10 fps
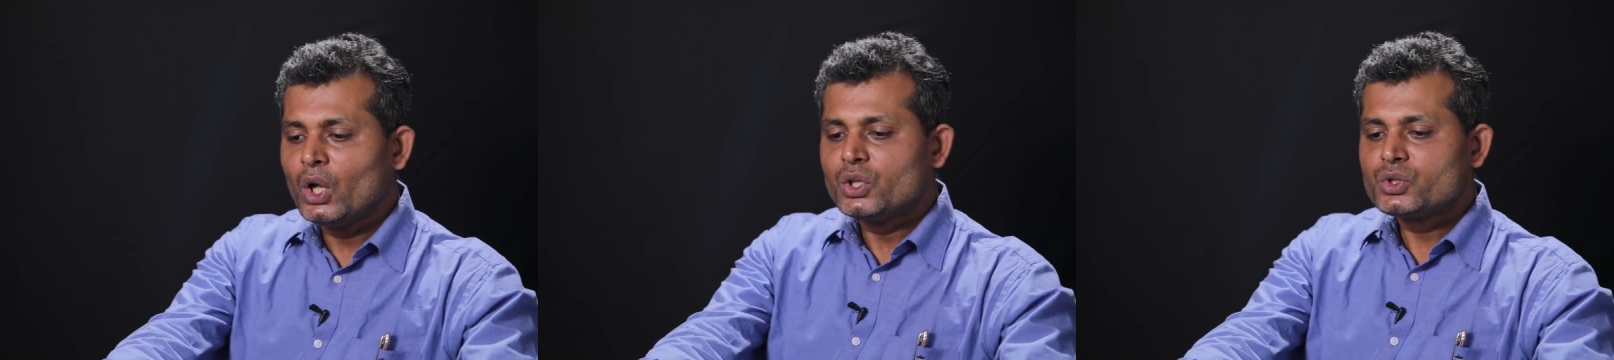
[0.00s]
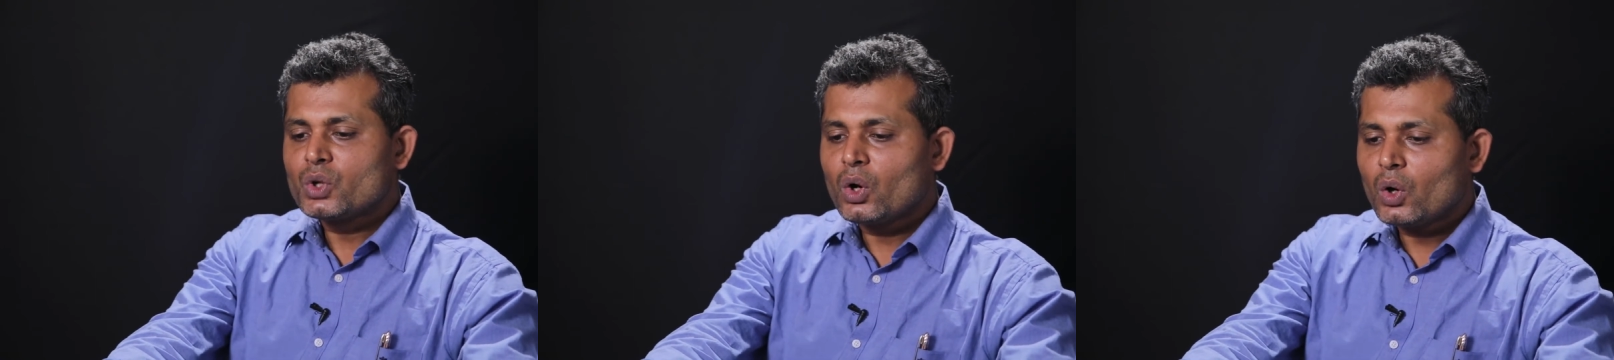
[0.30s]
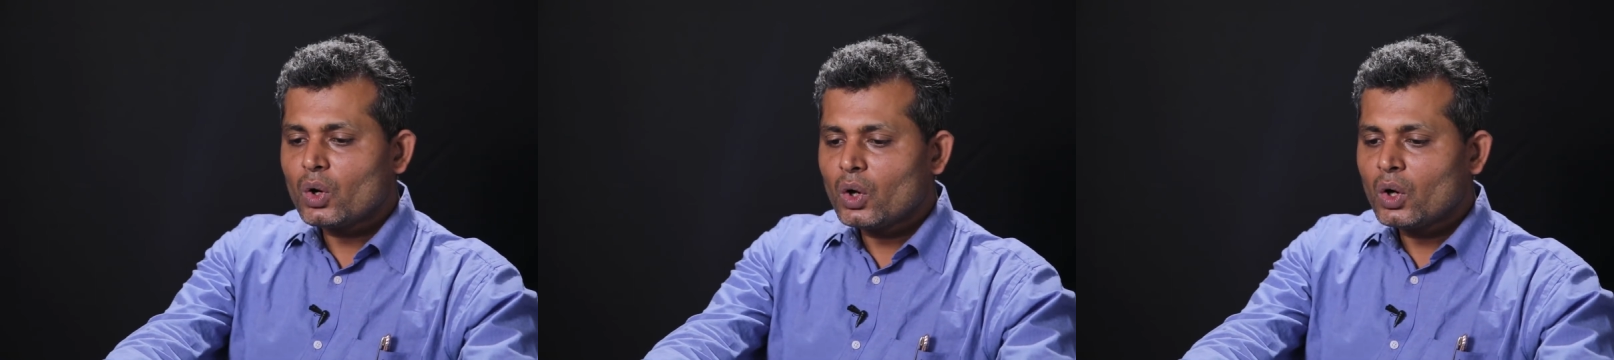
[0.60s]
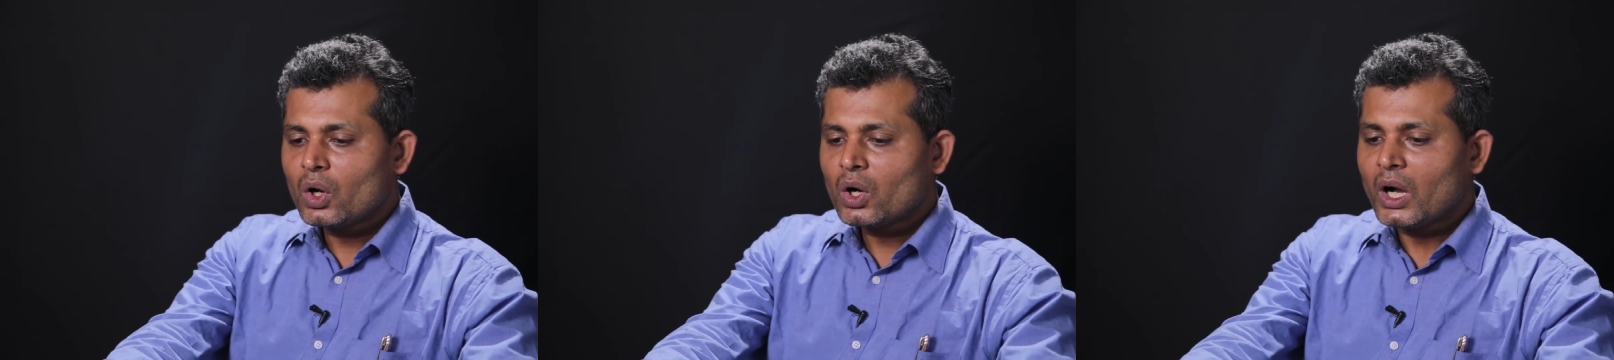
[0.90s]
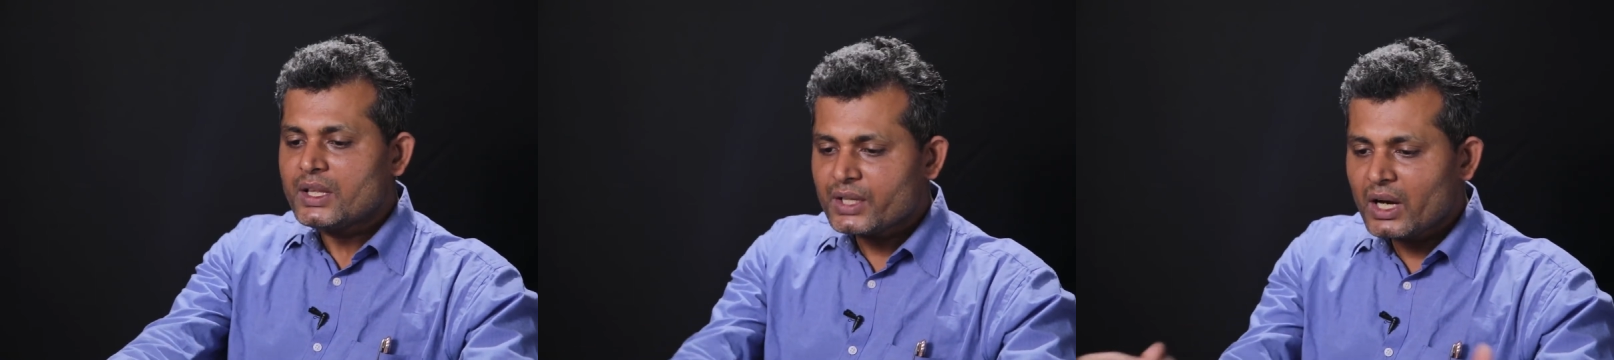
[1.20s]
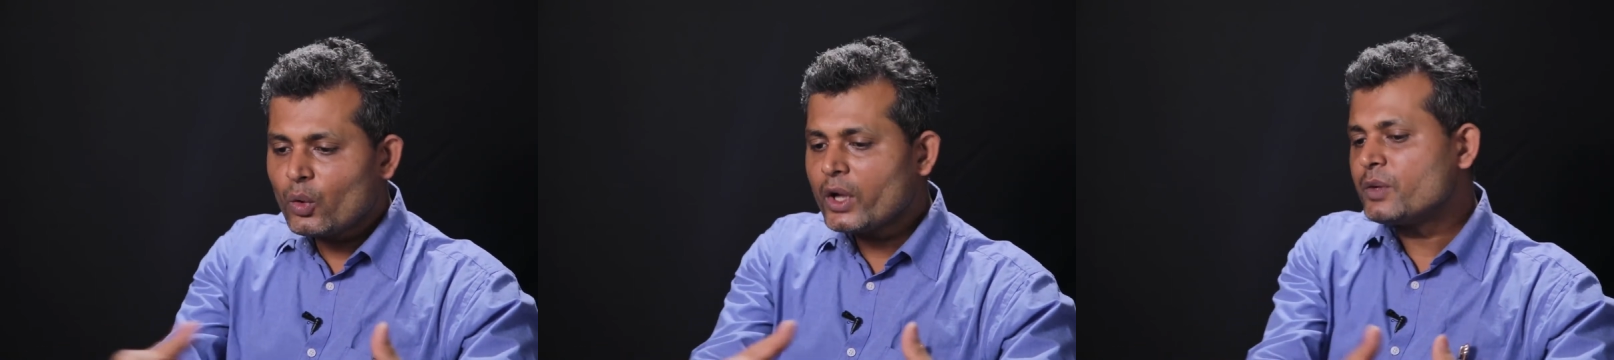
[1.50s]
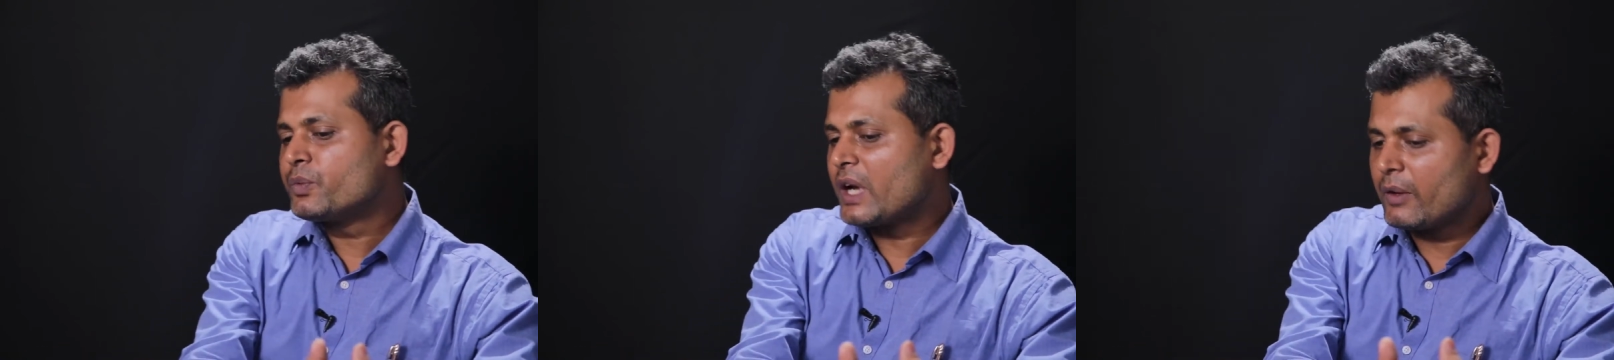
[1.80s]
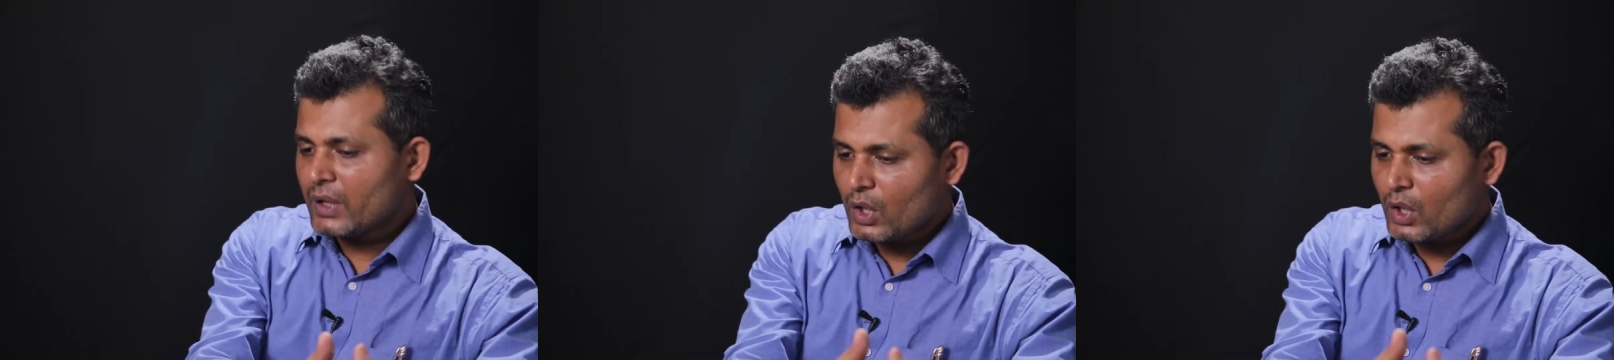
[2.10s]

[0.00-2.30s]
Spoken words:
So cultural ways of tribal